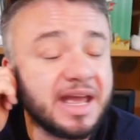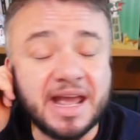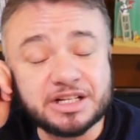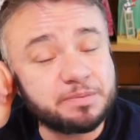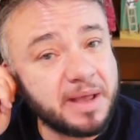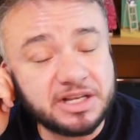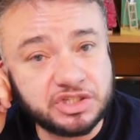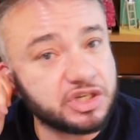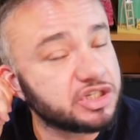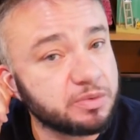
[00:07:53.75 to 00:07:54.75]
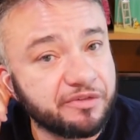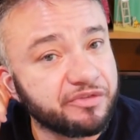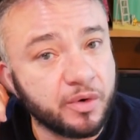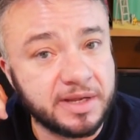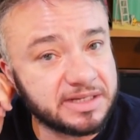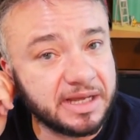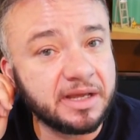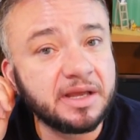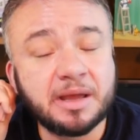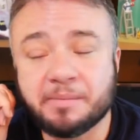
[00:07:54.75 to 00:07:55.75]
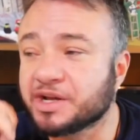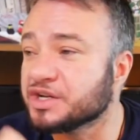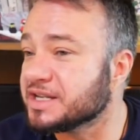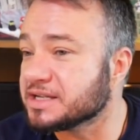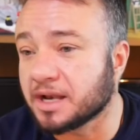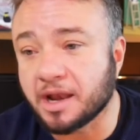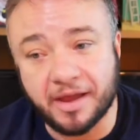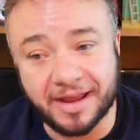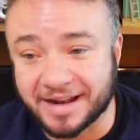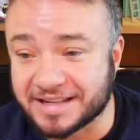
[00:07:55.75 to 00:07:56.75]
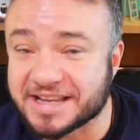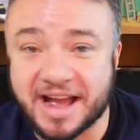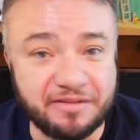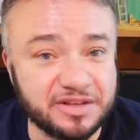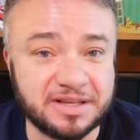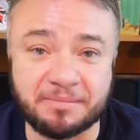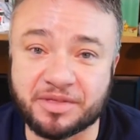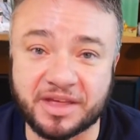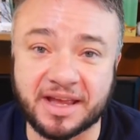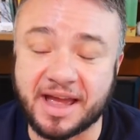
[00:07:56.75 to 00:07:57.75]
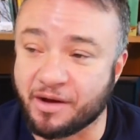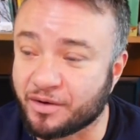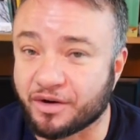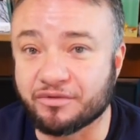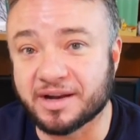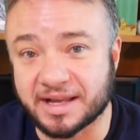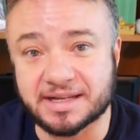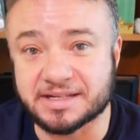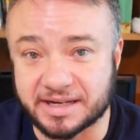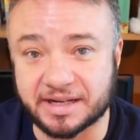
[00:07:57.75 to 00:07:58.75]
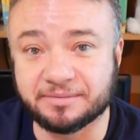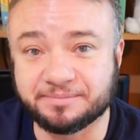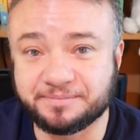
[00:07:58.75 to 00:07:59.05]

it's best just to avoid it because it's likely to have something alcohol related in it.